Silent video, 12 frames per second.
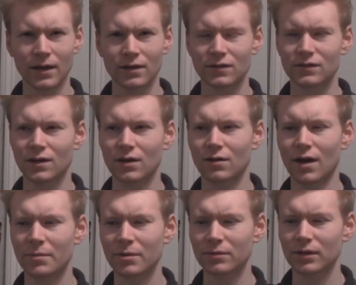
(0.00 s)
So
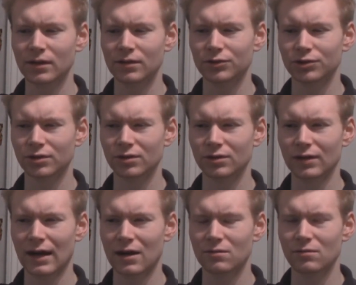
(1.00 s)
I'm not really sure
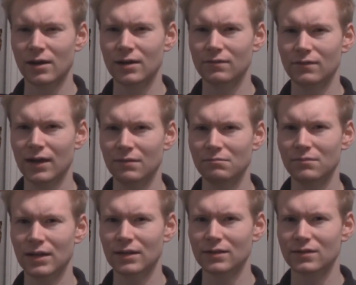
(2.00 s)
how any of that
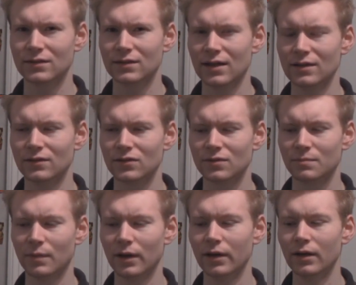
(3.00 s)
makes sense,
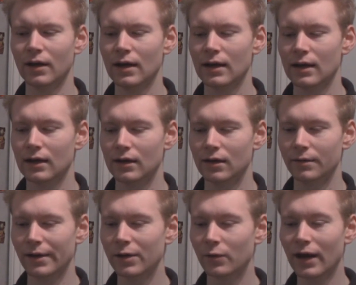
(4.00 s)
but
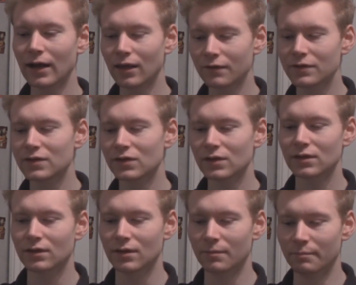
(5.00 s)
anyway, I love to see
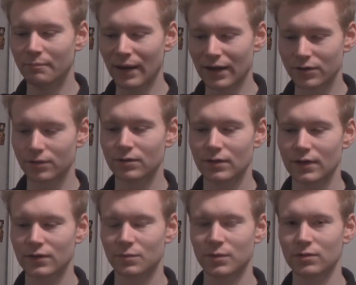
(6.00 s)
the banter in
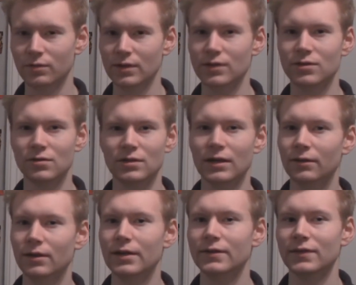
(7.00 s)
this between the two
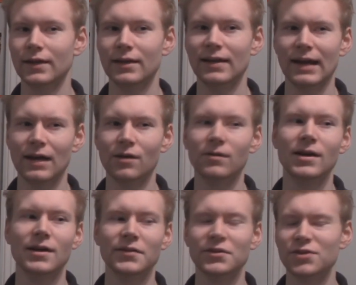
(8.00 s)
Terrys and how
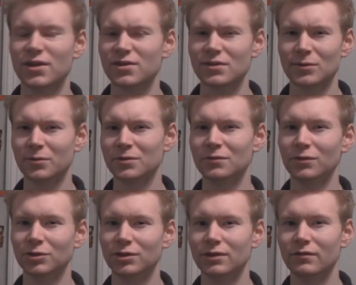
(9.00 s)
the Justice Lord's
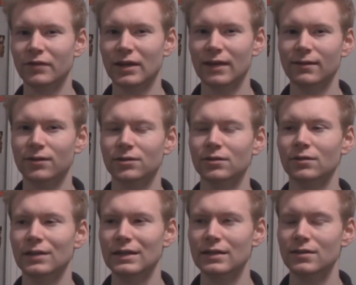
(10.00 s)
version of the
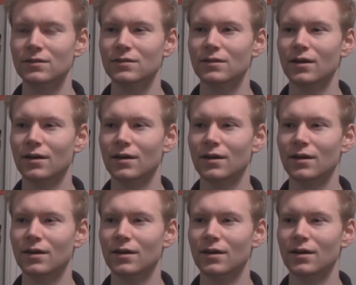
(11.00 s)
character is